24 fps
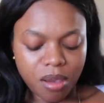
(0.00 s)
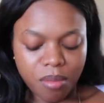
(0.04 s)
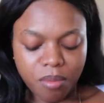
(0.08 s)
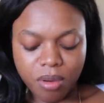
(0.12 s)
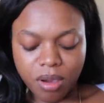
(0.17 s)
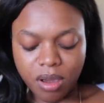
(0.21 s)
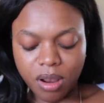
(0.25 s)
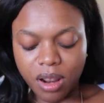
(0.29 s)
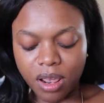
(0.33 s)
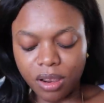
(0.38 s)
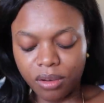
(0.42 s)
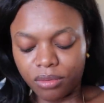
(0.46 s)

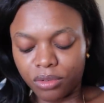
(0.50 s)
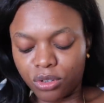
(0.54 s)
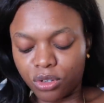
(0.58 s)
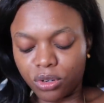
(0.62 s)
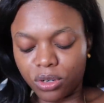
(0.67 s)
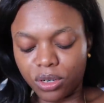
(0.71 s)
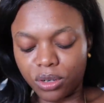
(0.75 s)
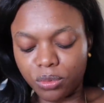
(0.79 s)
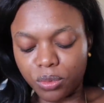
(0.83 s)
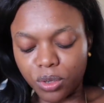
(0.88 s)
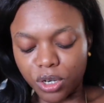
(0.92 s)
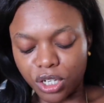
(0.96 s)
But I
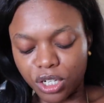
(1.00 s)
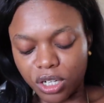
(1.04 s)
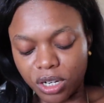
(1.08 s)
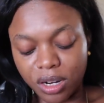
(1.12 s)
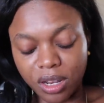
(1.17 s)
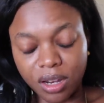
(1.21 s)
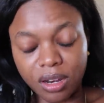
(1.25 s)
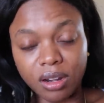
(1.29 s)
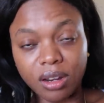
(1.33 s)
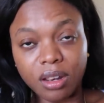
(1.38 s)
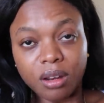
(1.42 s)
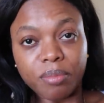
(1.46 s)
truly wish that
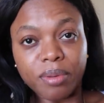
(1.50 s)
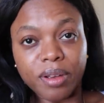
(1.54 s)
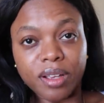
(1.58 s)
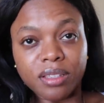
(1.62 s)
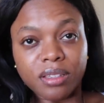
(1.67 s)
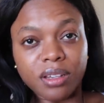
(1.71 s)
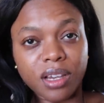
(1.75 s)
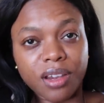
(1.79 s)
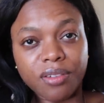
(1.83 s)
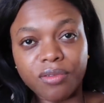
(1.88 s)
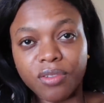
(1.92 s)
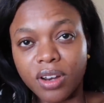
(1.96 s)
I could eat
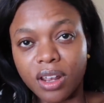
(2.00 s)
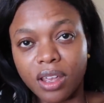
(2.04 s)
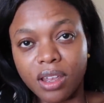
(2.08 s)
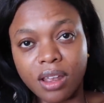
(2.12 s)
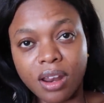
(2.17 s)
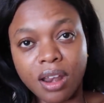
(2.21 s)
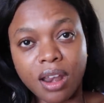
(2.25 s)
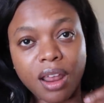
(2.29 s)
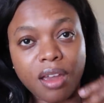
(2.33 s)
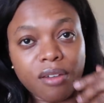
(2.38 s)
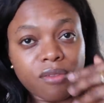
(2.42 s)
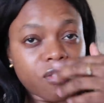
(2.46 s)
pasta every day
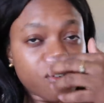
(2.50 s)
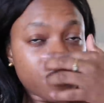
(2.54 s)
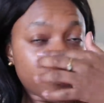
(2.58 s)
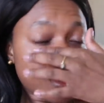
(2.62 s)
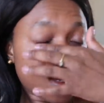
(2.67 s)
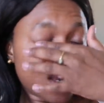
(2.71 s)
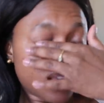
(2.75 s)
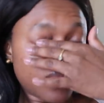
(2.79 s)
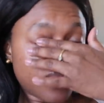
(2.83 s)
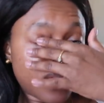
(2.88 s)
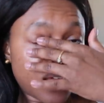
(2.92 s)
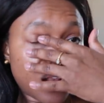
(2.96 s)
and never
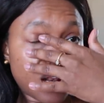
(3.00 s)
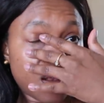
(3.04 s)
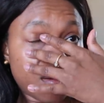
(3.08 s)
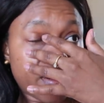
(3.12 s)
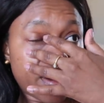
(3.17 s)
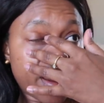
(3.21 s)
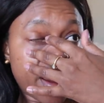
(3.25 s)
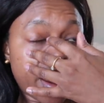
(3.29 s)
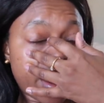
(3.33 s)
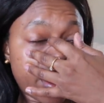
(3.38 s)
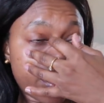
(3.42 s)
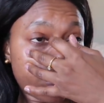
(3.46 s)
gain a
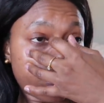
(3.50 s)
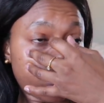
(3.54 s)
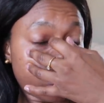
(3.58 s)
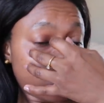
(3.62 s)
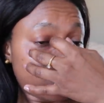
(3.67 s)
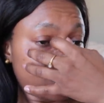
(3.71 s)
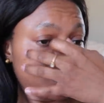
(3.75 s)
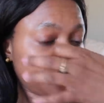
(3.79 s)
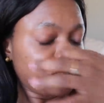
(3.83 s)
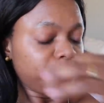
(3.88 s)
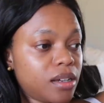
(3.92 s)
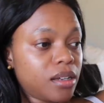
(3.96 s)
pound.
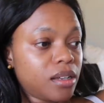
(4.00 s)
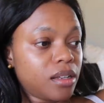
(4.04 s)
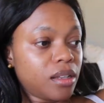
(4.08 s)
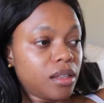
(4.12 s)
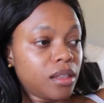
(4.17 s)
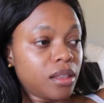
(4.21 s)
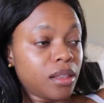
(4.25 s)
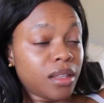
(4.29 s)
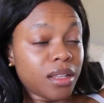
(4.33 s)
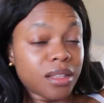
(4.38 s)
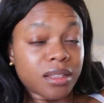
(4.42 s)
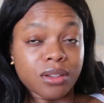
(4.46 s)

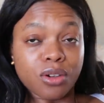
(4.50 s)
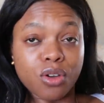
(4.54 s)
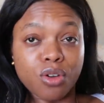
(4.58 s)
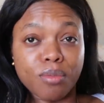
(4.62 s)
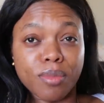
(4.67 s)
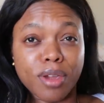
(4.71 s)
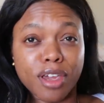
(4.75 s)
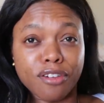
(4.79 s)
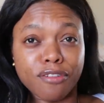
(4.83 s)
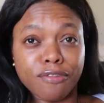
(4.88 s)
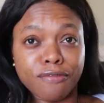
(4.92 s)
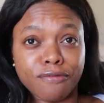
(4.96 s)
Let's go make